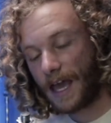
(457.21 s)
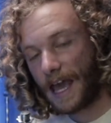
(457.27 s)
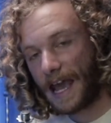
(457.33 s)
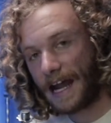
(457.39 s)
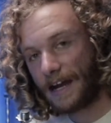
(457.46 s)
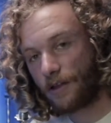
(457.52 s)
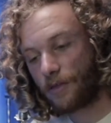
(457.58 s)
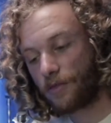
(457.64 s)

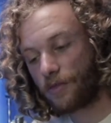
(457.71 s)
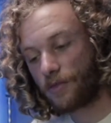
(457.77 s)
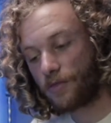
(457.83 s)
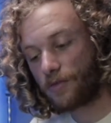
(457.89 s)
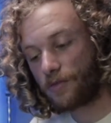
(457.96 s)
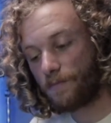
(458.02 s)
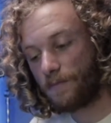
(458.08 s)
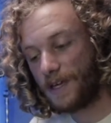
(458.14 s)
And
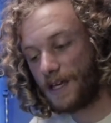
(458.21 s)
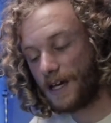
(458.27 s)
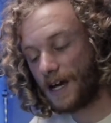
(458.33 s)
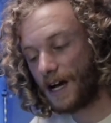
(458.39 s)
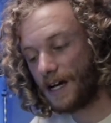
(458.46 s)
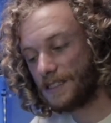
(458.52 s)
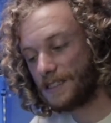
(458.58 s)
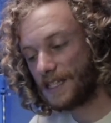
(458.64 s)

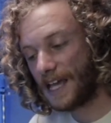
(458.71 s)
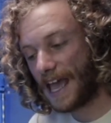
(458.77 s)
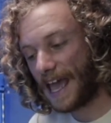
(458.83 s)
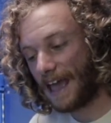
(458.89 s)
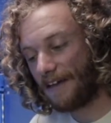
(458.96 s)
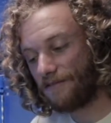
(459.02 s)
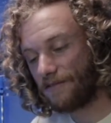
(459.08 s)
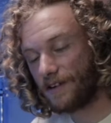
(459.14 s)
because
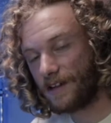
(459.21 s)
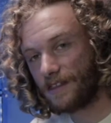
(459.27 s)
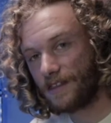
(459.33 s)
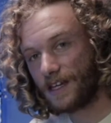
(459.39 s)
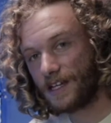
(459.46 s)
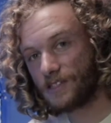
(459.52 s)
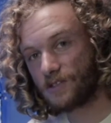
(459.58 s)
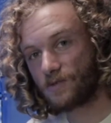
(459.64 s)

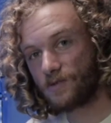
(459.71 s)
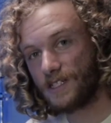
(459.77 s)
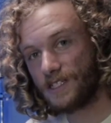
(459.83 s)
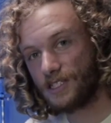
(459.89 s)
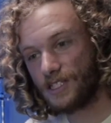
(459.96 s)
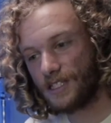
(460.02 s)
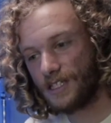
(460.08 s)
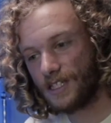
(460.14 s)
everything is
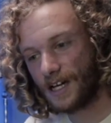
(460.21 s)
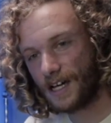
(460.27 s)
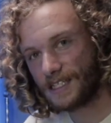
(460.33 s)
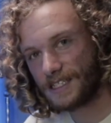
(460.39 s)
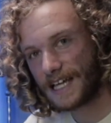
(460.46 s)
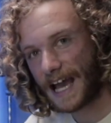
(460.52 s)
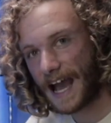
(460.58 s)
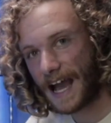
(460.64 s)
rigid
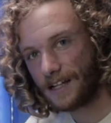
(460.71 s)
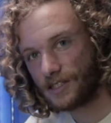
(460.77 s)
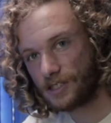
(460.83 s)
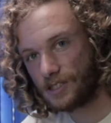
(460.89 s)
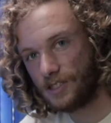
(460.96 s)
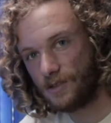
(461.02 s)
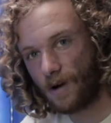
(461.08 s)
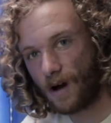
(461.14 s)

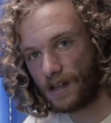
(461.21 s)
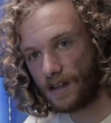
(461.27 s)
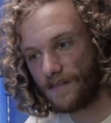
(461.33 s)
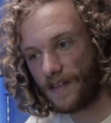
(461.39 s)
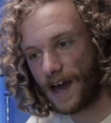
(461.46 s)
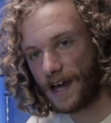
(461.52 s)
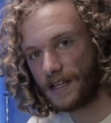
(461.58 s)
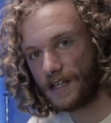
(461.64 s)
attached to all of
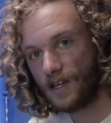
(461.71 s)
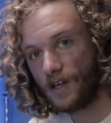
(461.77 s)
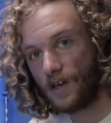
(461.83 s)
that,